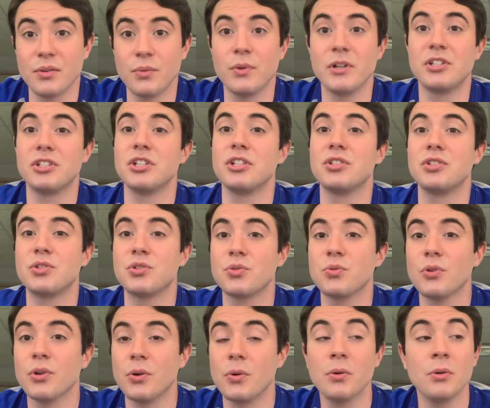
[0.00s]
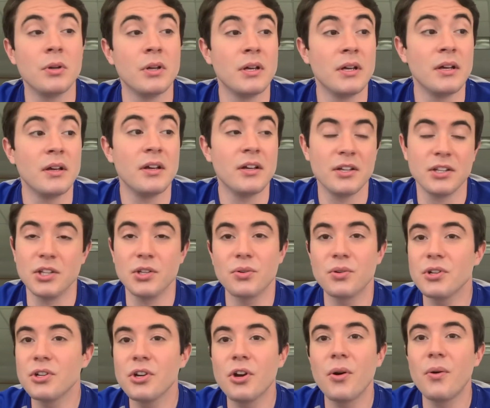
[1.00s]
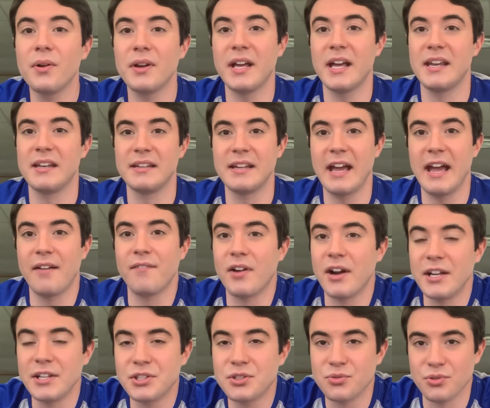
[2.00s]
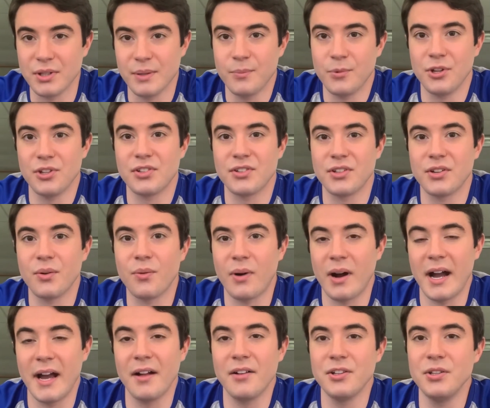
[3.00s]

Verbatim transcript: which is true. You can go ahead and have ice cream once in a while.